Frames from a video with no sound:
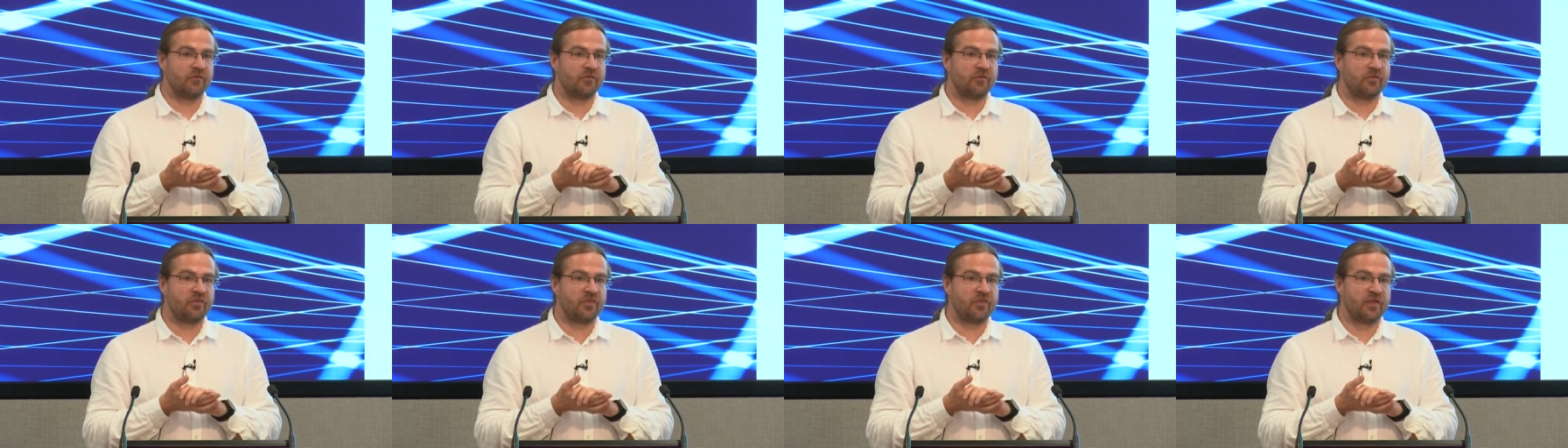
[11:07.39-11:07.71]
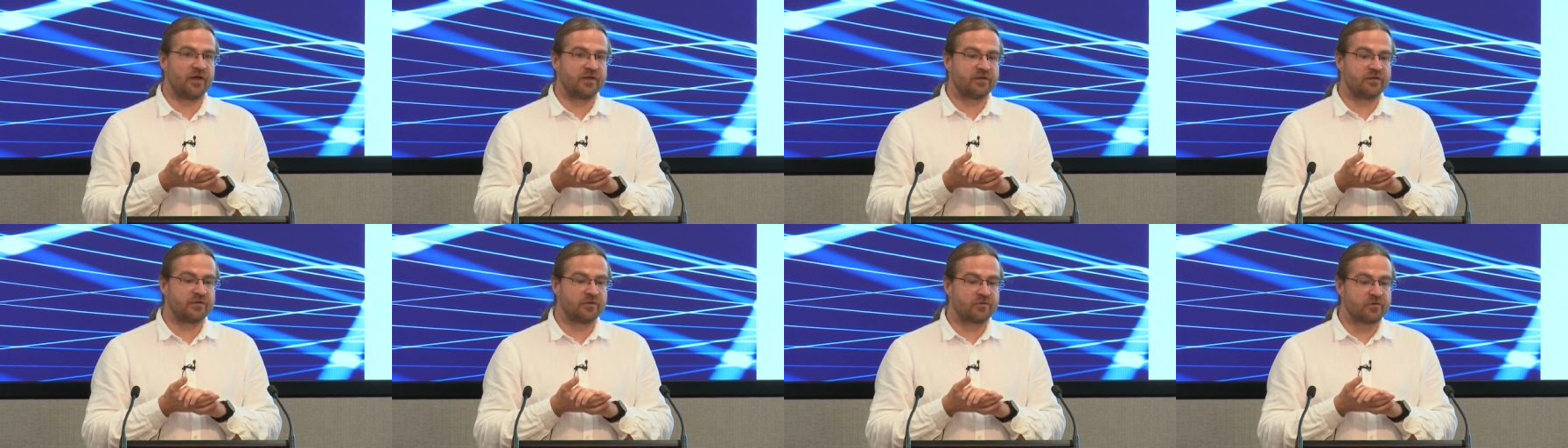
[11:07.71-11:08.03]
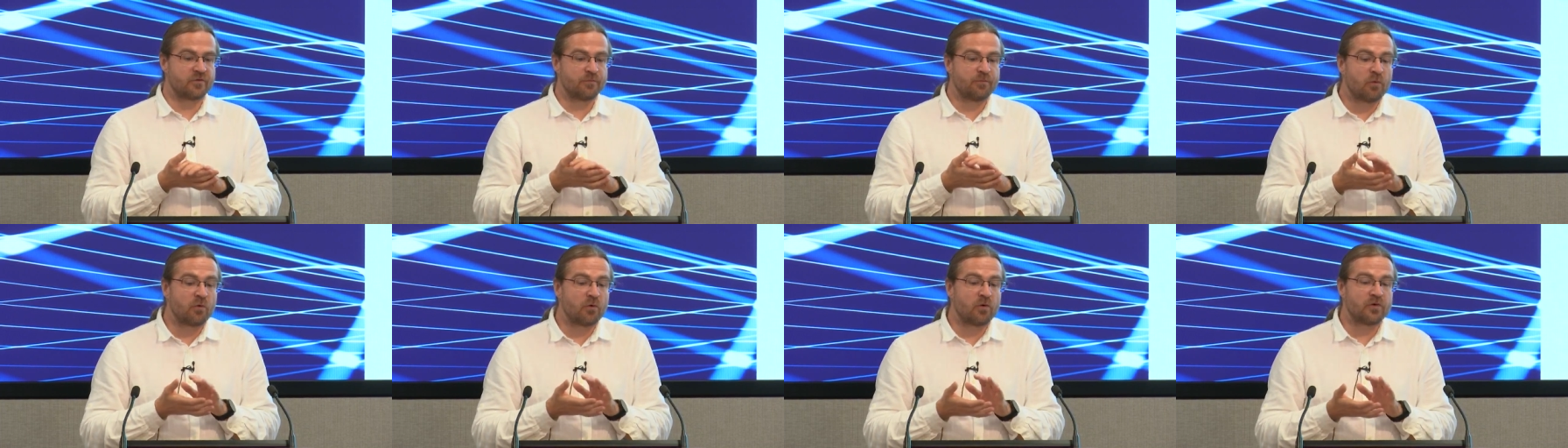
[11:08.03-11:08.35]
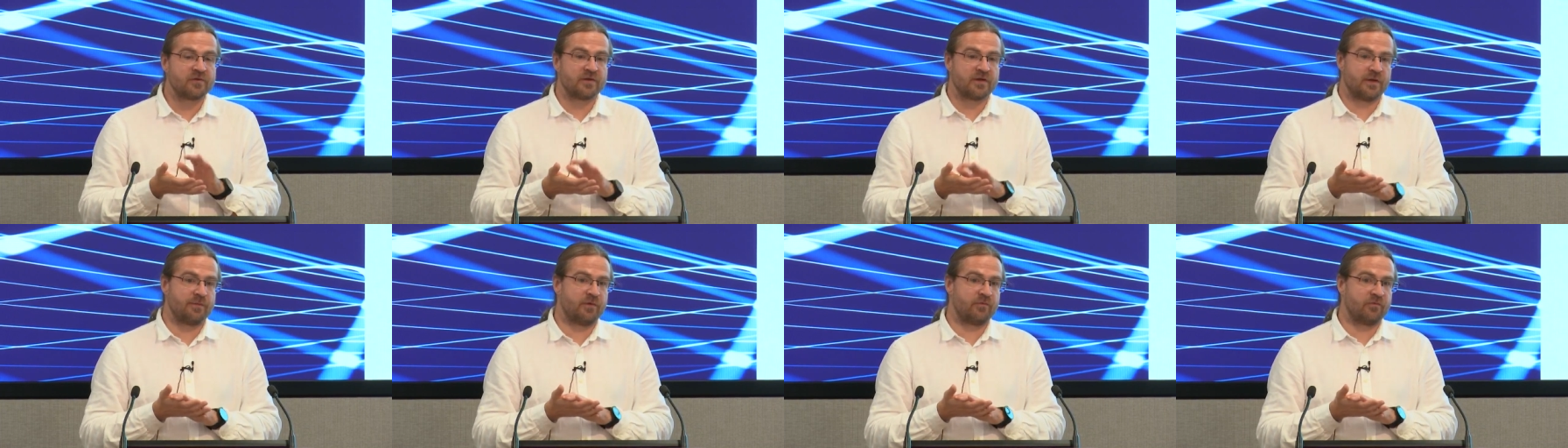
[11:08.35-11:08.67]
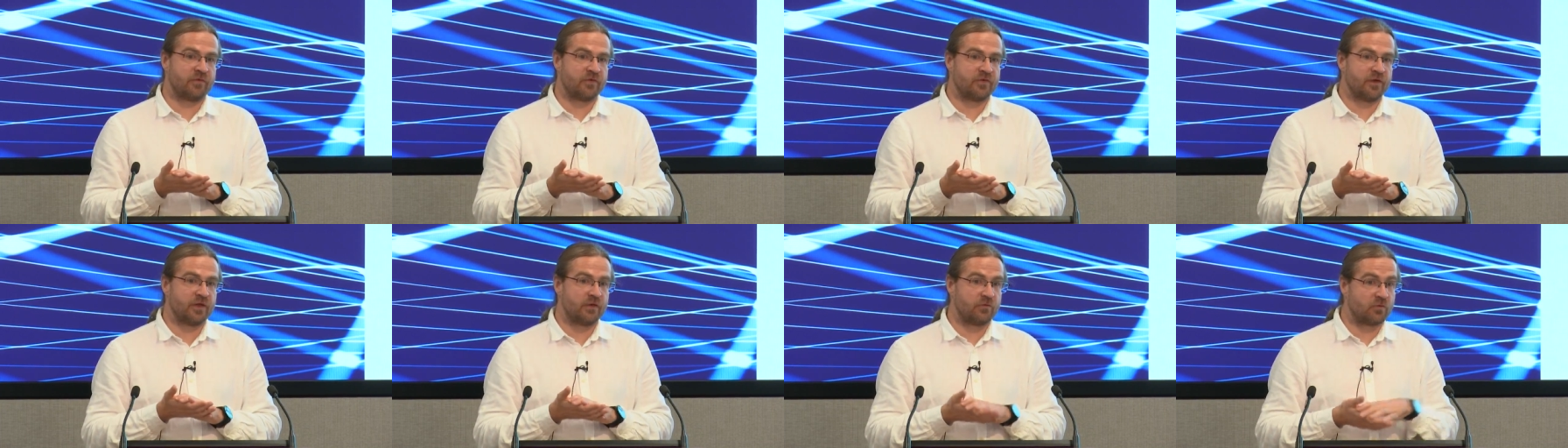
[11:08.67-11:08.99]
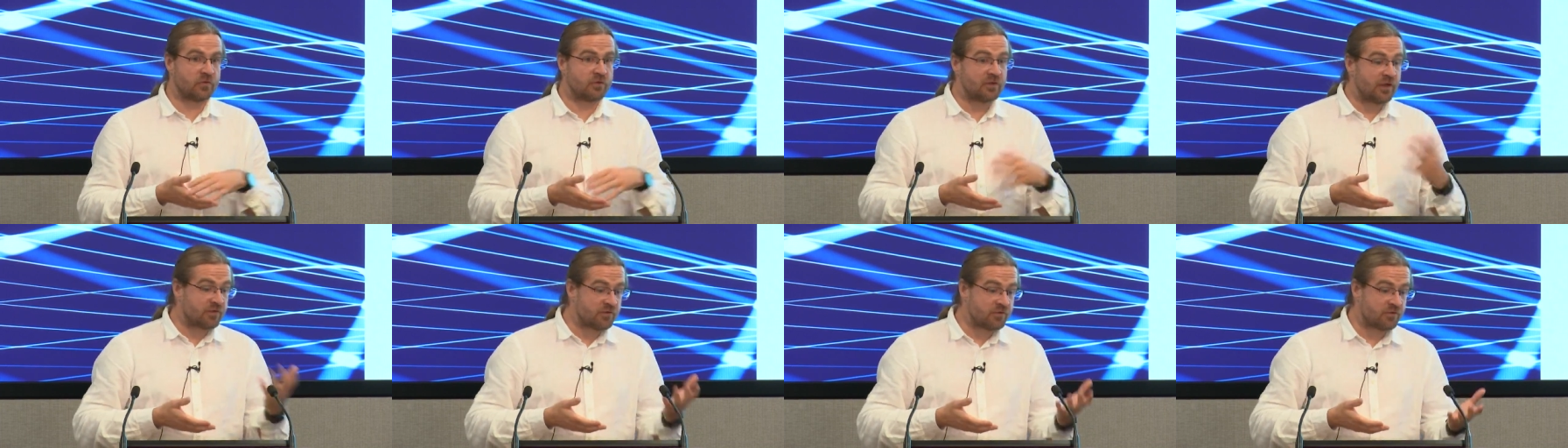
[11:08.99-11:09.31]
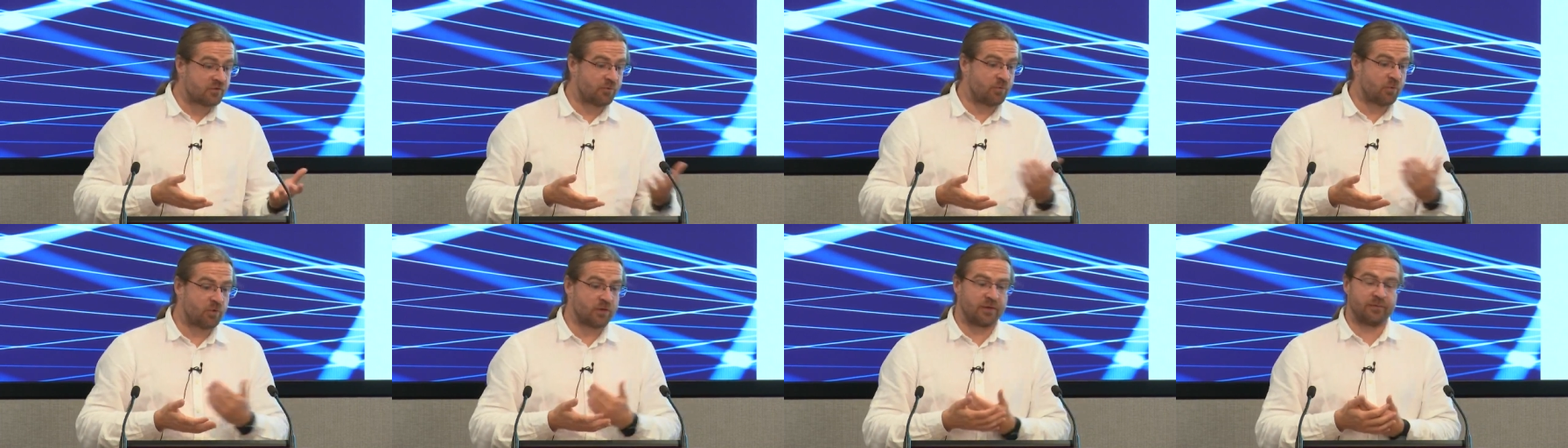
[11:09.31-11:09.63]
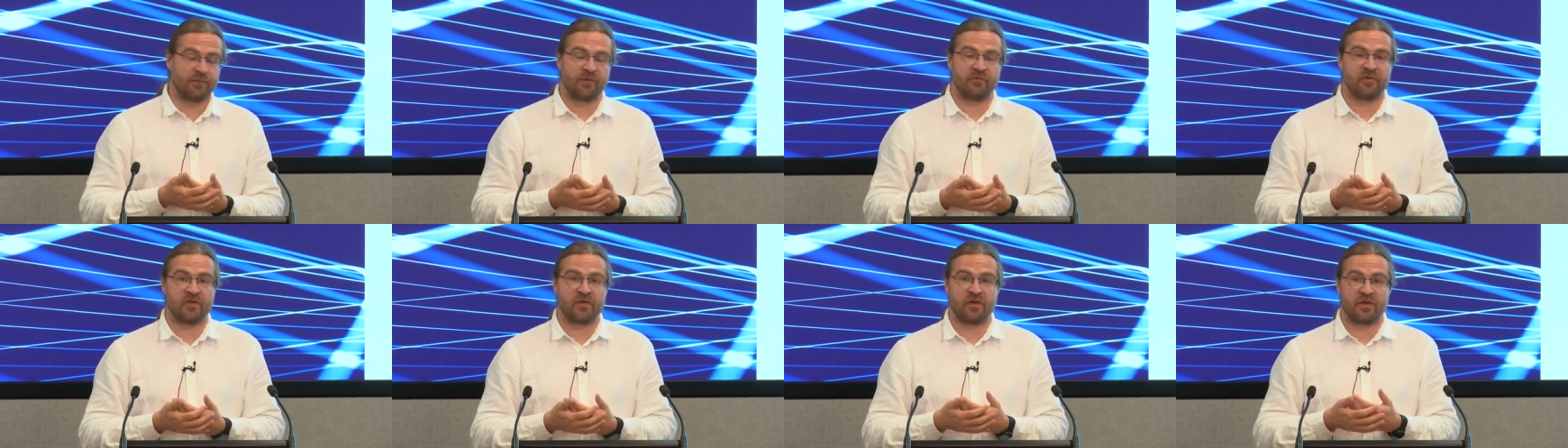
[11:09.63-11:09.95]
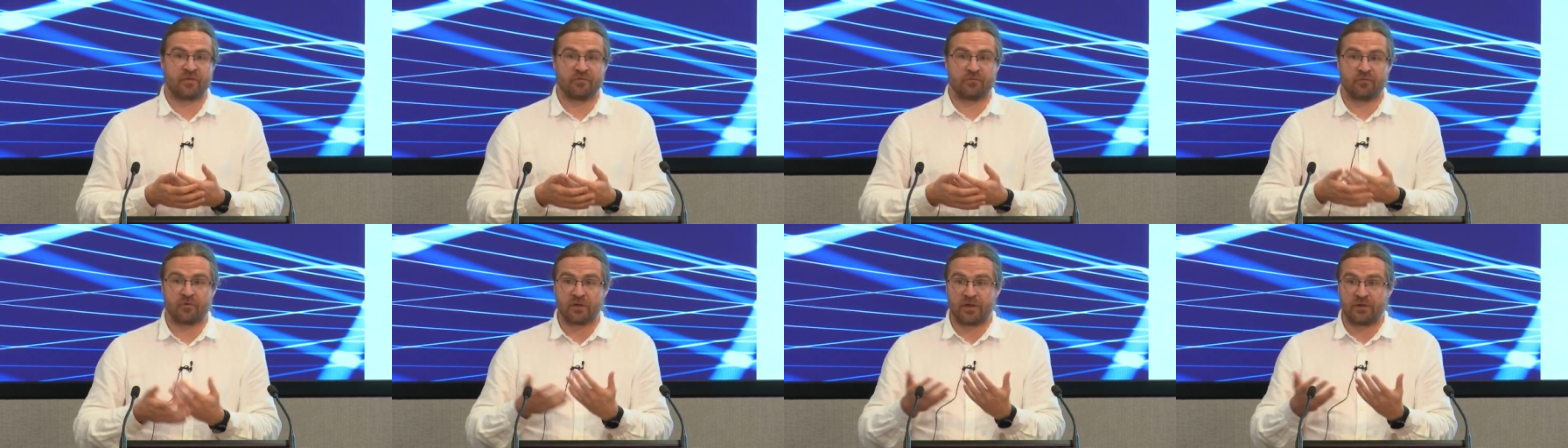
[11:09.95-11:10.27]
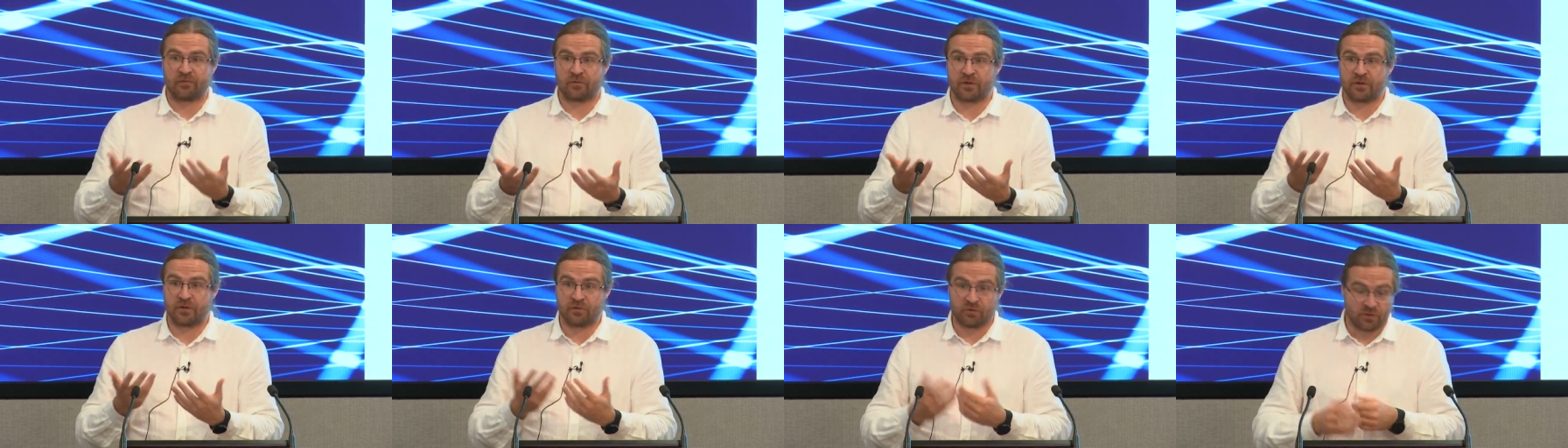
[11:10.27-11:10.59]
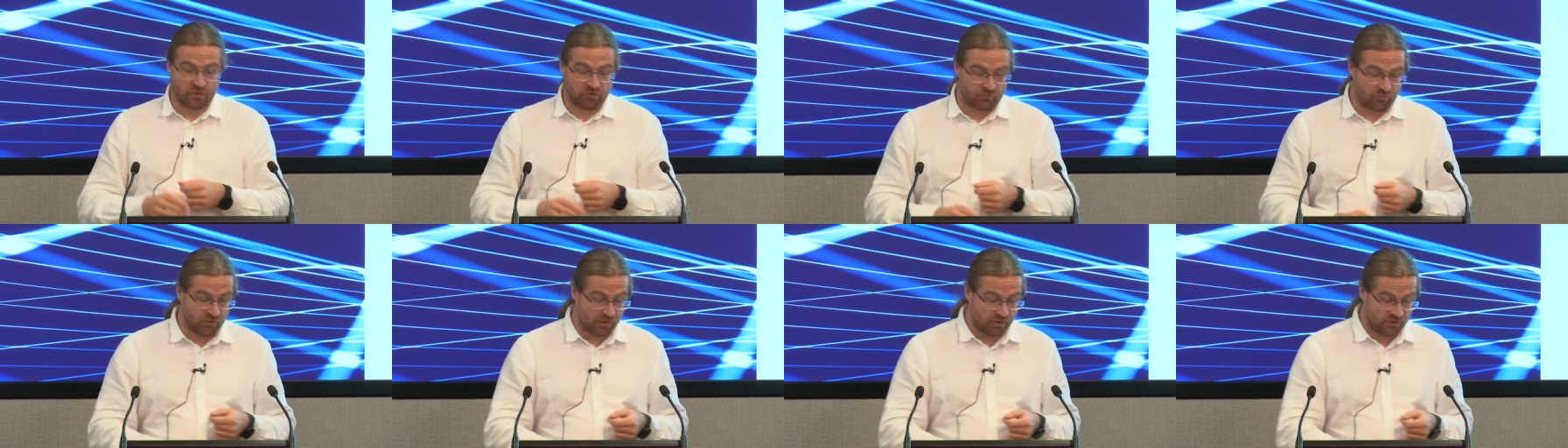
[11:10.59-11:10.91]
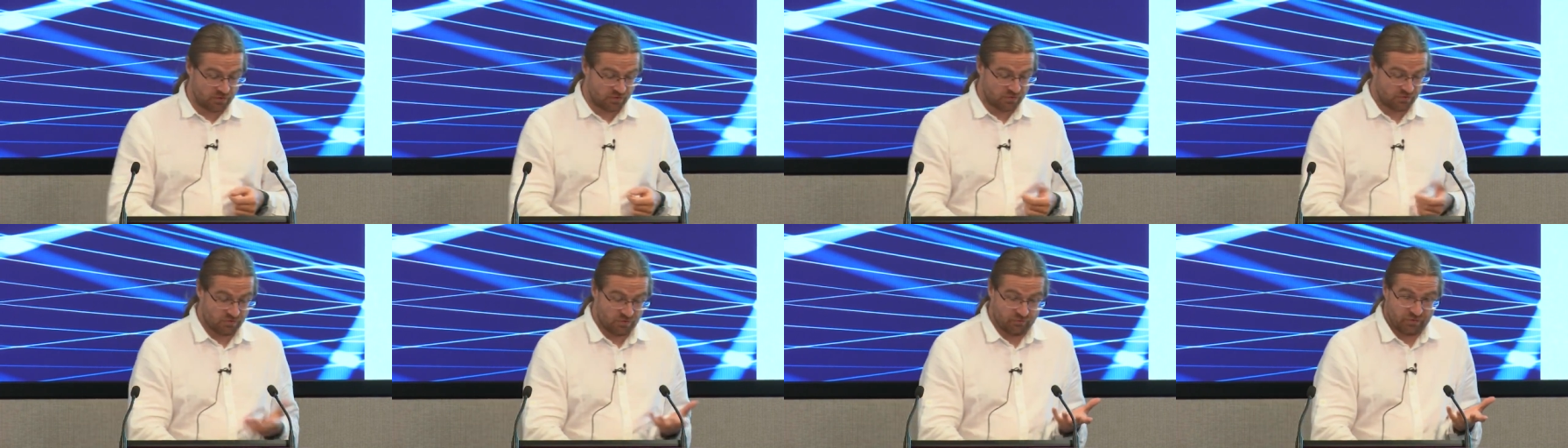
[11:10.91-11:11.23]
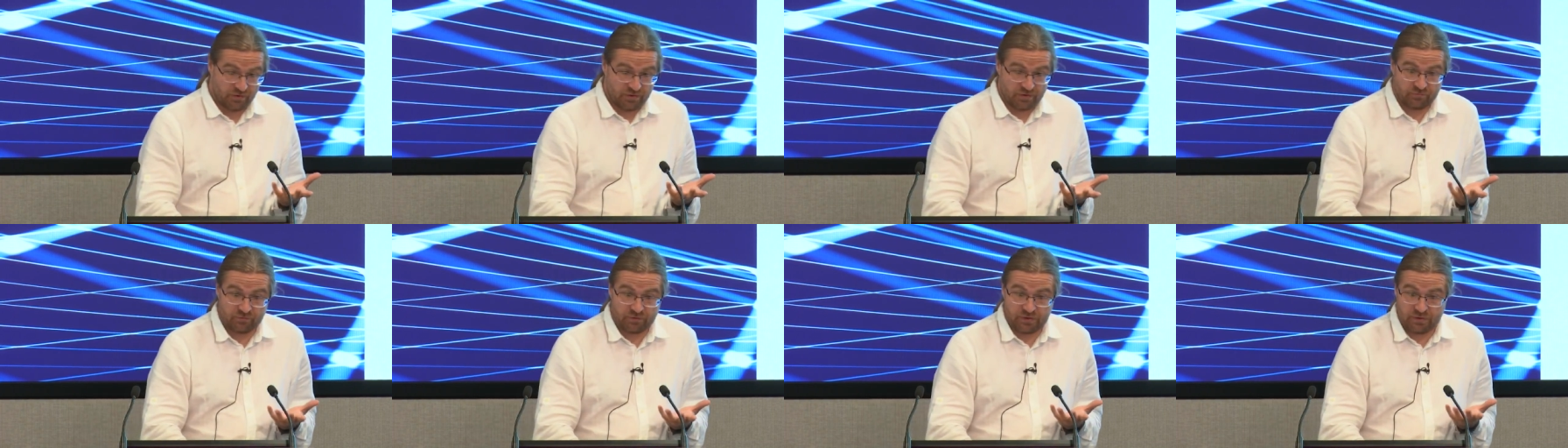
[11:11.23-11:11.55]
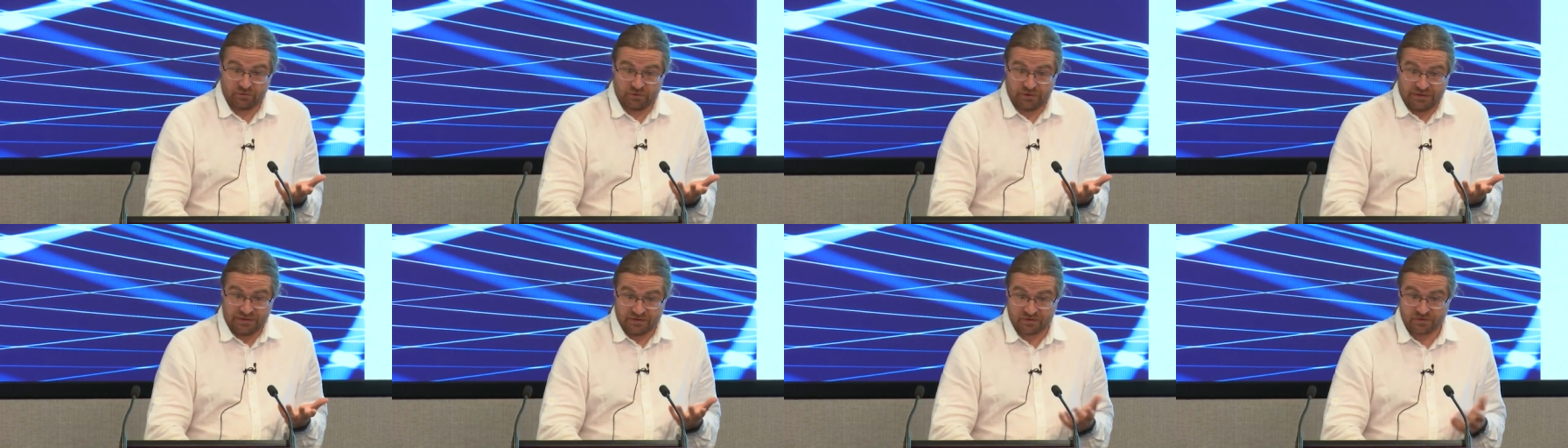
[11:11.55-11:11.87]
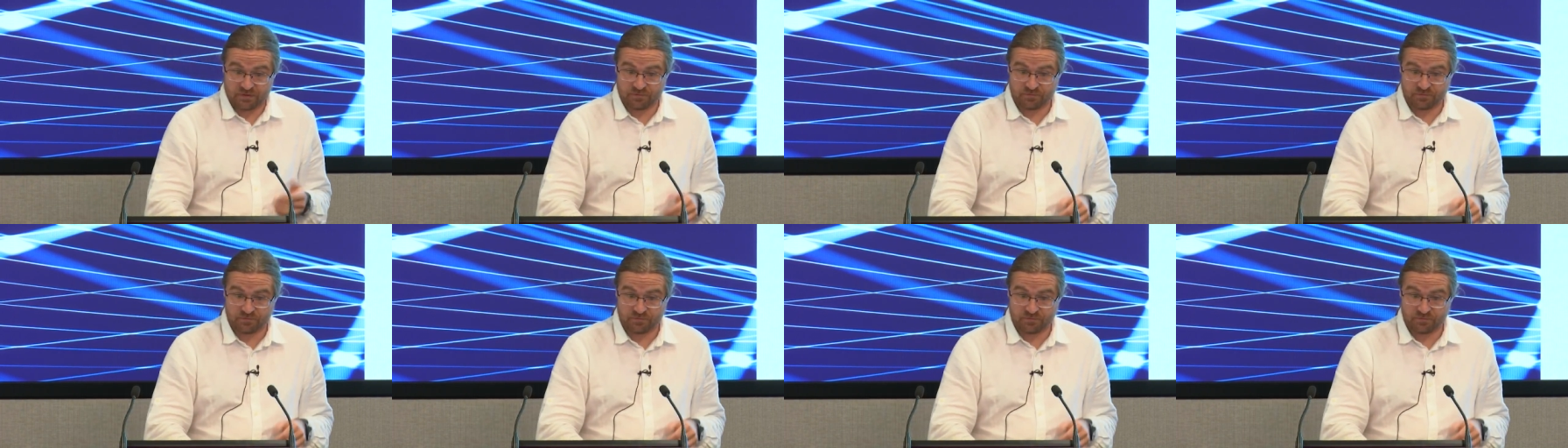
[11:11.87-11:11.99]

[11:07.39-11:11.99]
that supports IPv6 or doesn't support IPv6, whatever you not want or whatever you need.